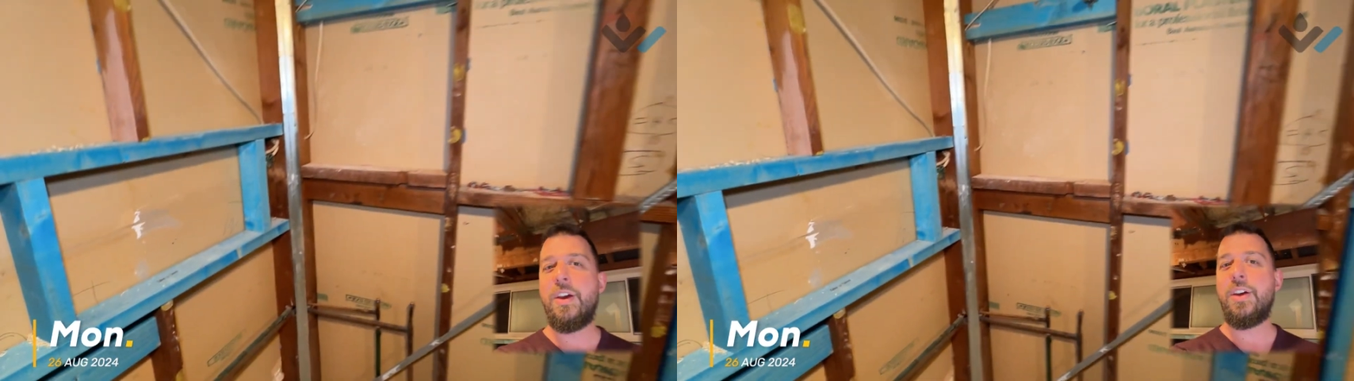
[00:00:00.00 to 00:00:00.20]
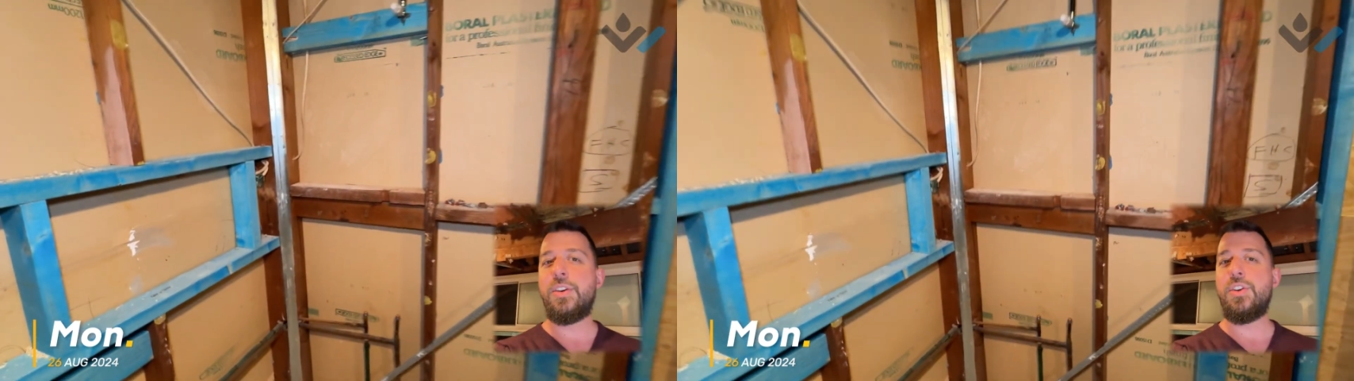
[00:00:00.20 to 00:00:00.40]

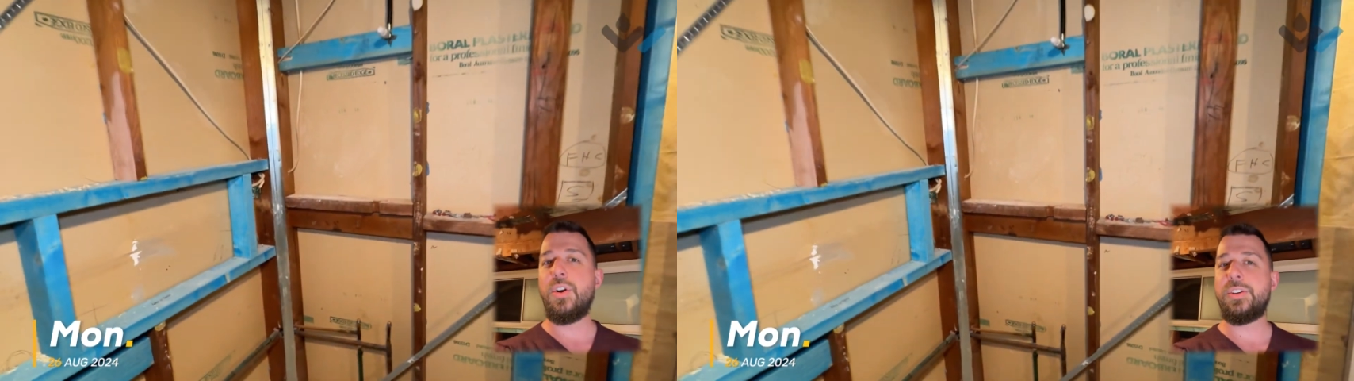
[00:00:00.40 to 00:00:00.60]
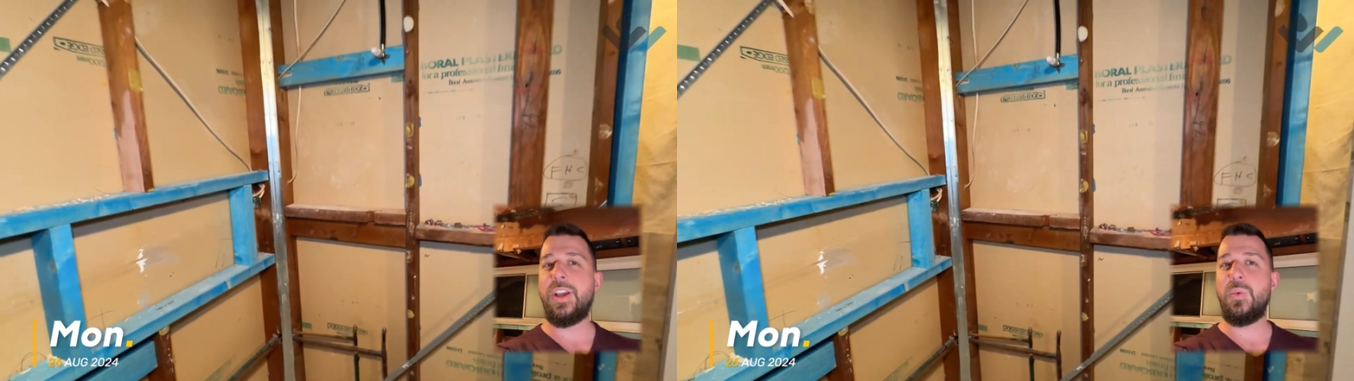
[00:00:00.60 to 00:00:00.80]

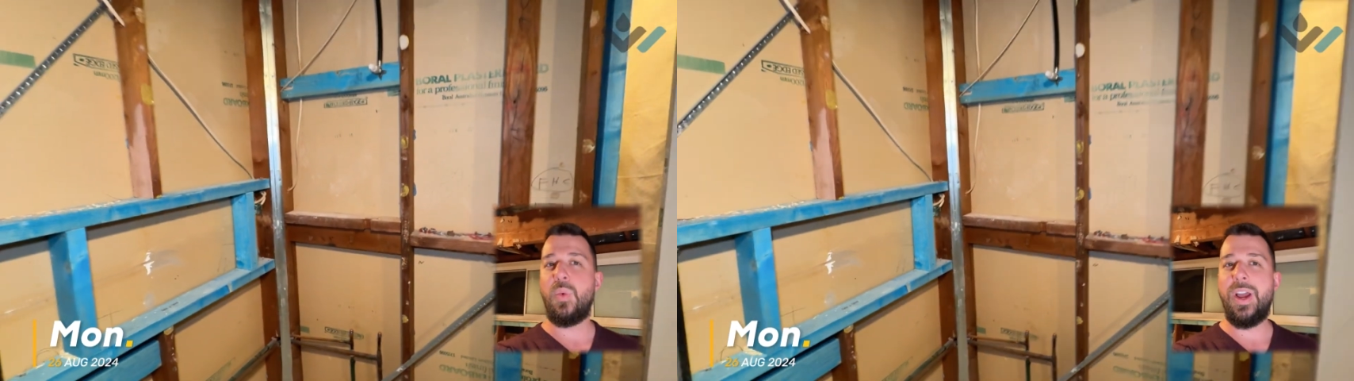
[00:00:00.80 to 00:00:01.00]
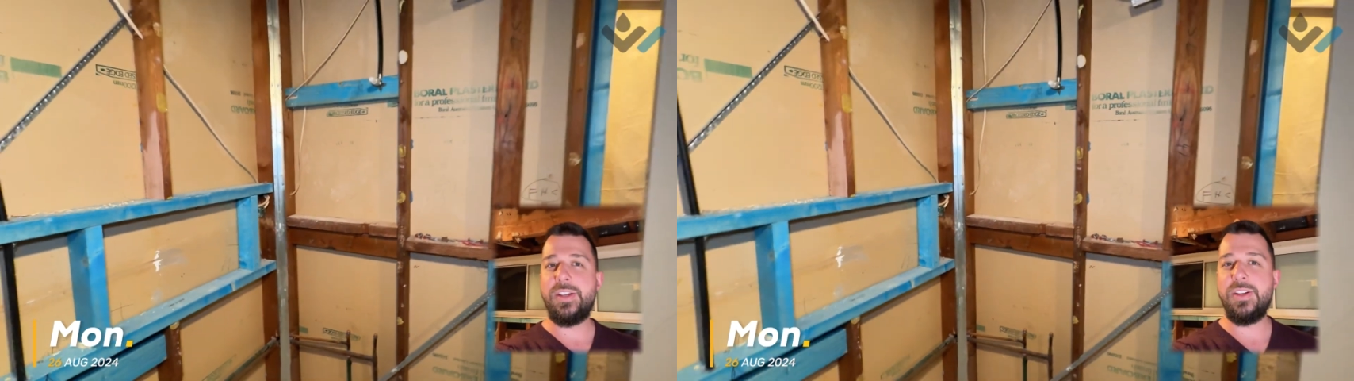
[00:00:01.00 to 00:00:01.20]
not get
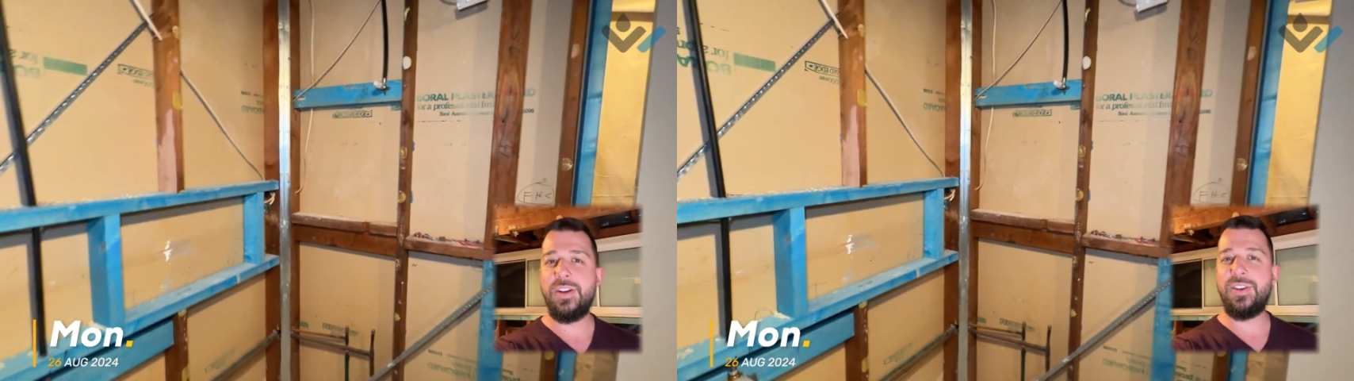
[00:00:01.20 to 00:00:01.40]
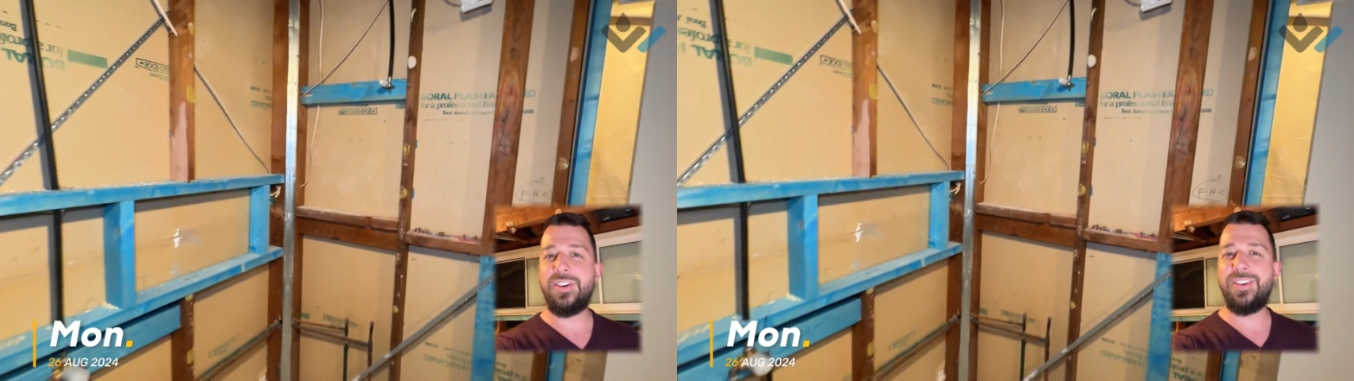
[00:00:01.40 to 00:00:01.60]
wet
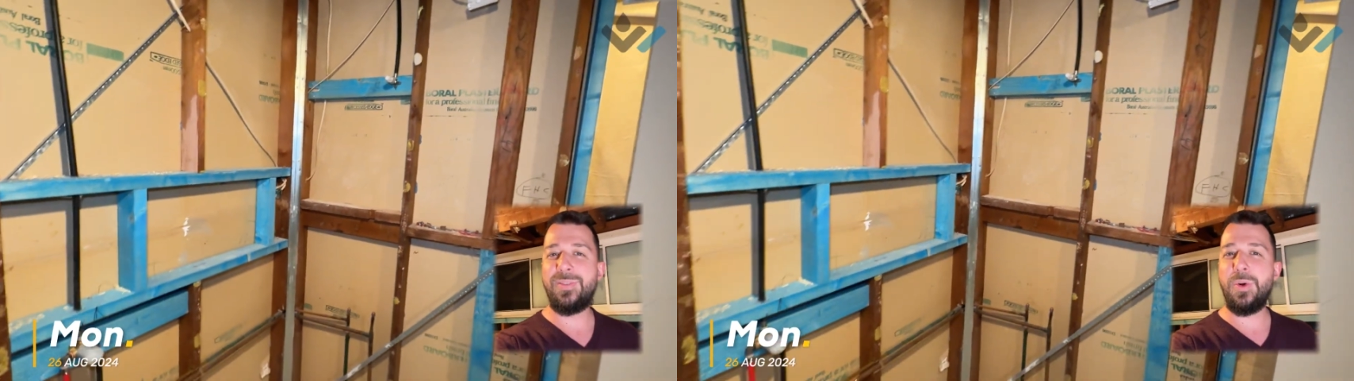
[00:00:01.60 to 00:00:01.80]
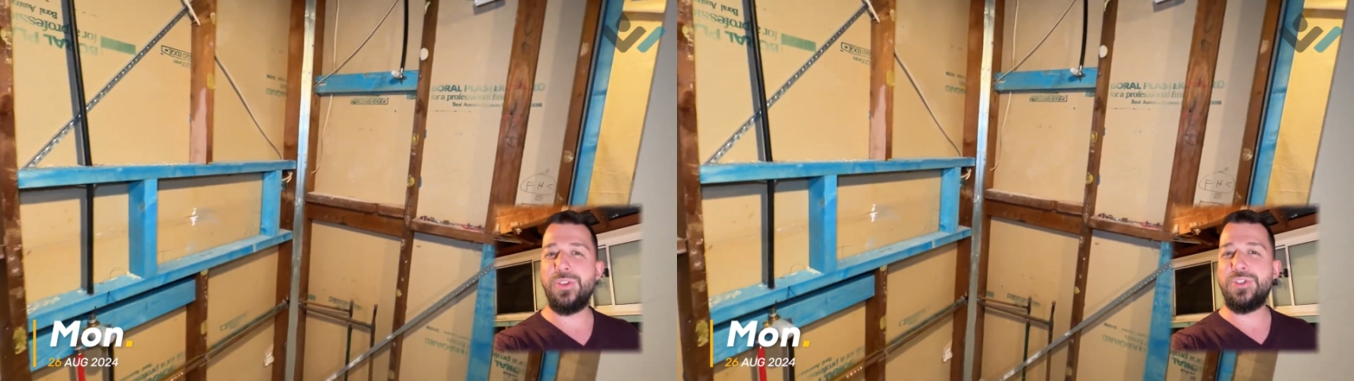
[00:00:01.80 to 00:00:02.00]

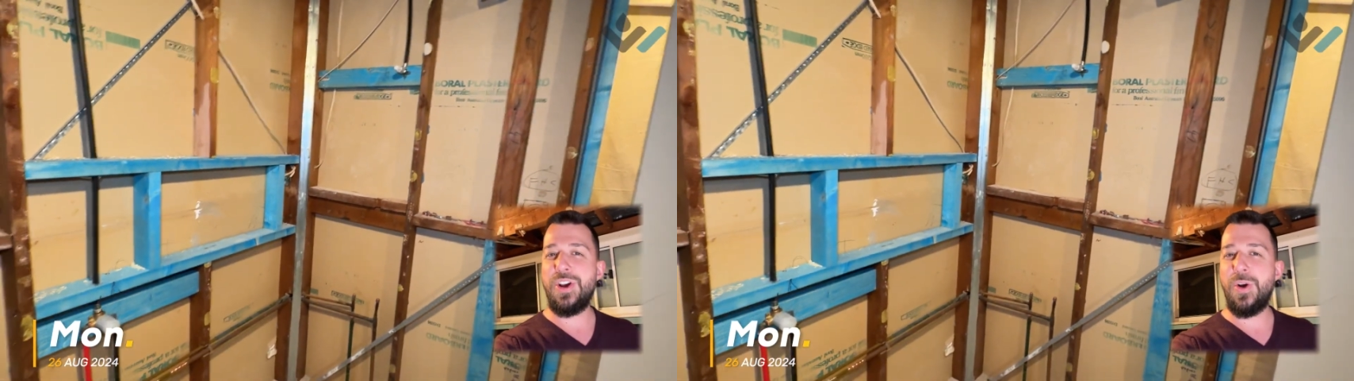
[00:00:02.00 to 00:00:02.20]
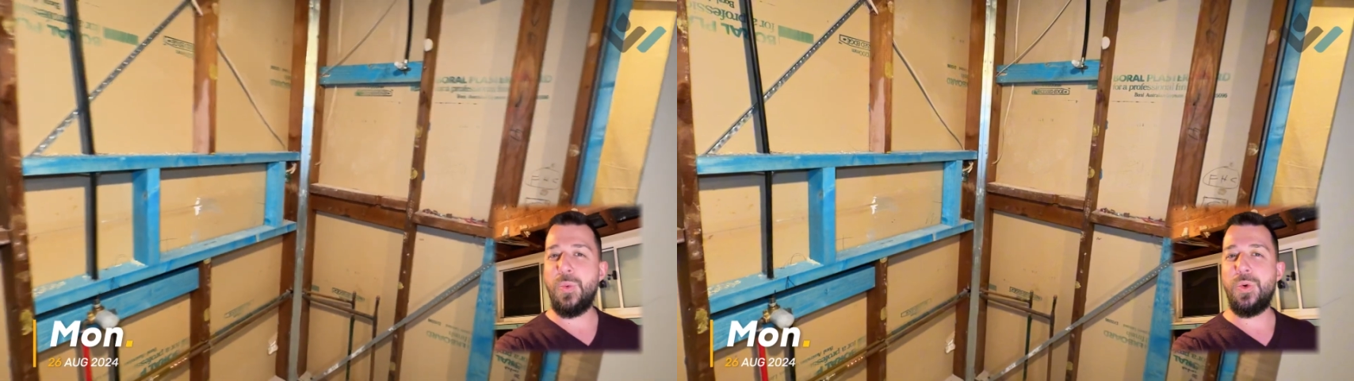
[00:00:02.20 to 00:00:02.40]
while the
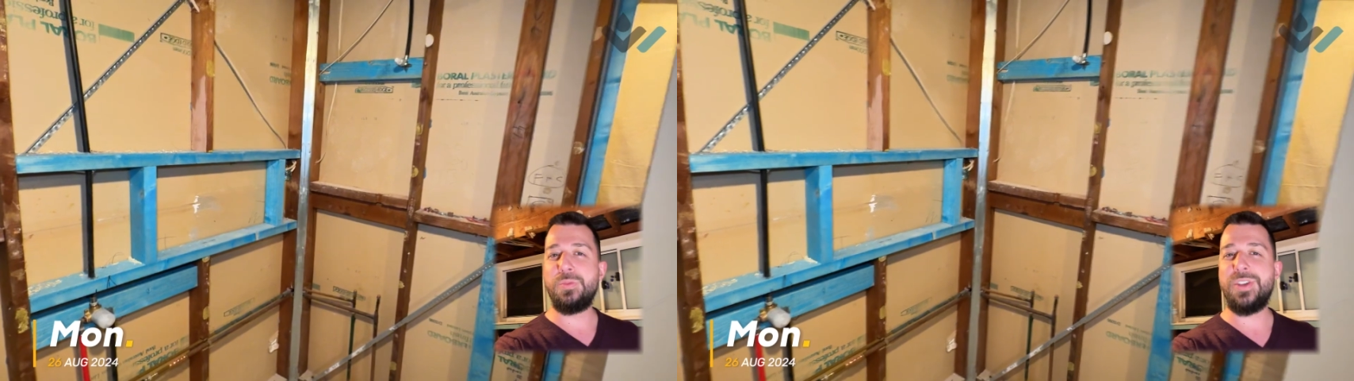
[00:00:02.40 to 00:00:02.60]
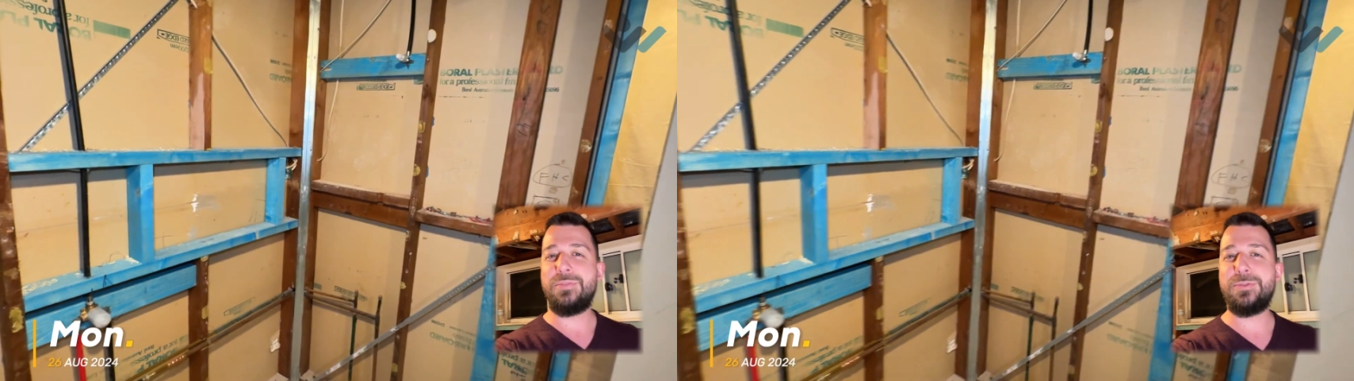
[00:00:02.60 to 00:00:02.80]
shower
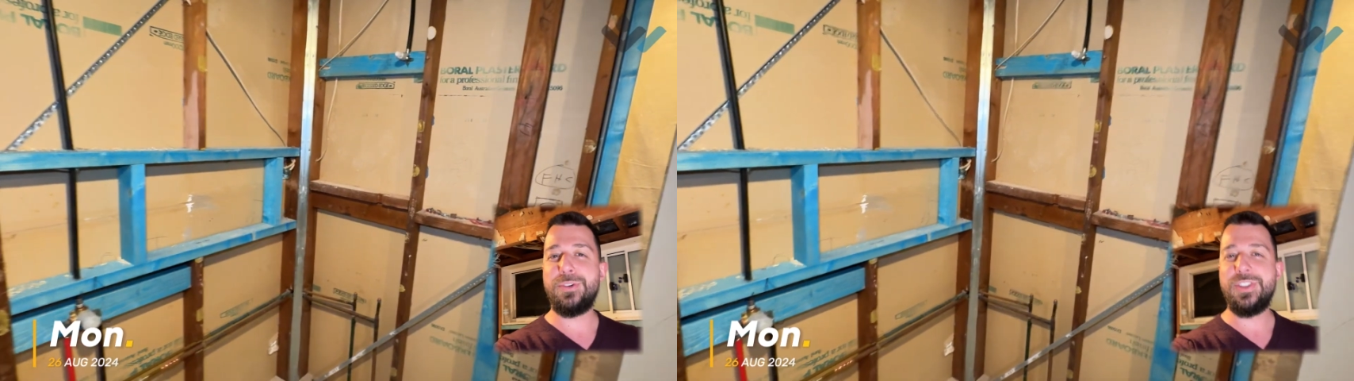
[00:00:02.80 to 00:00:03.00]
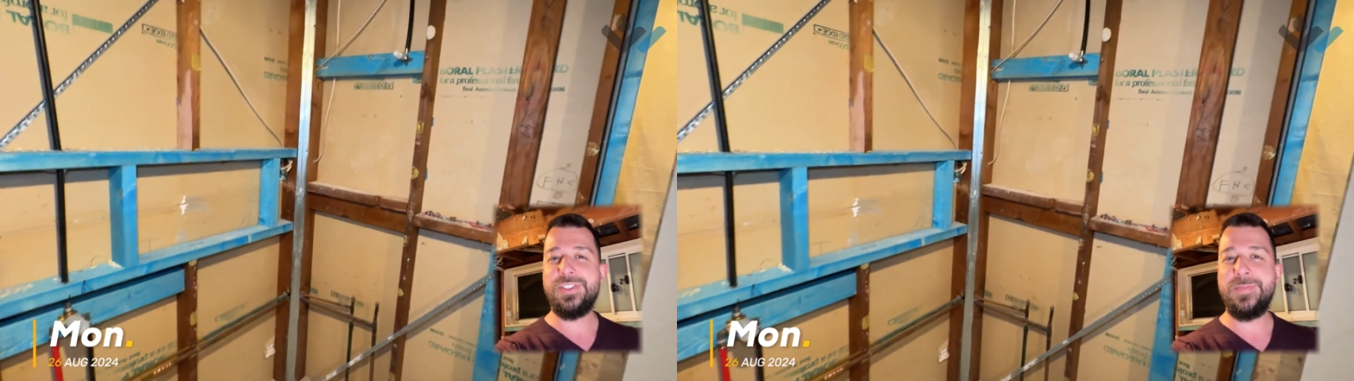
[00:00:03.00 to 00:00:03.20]
warms up
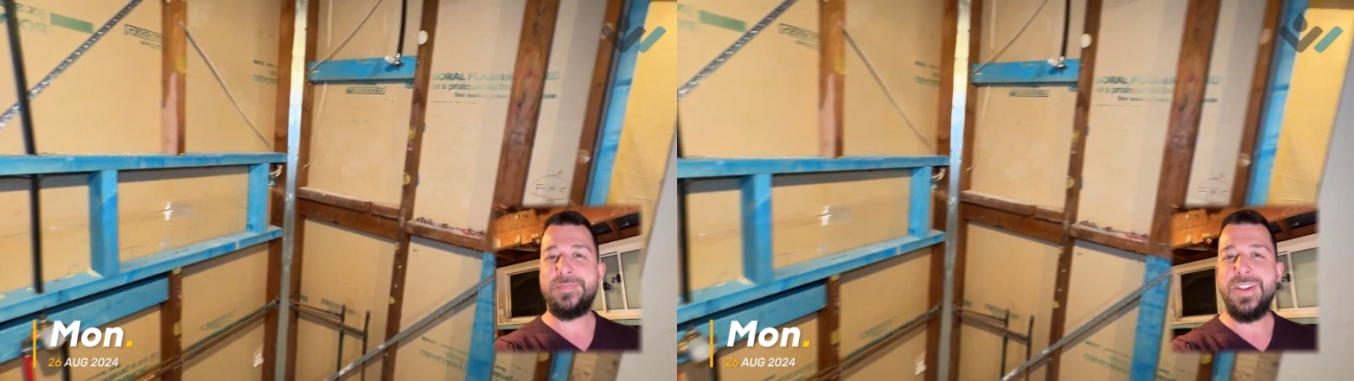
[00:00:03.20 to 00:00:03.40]
for us.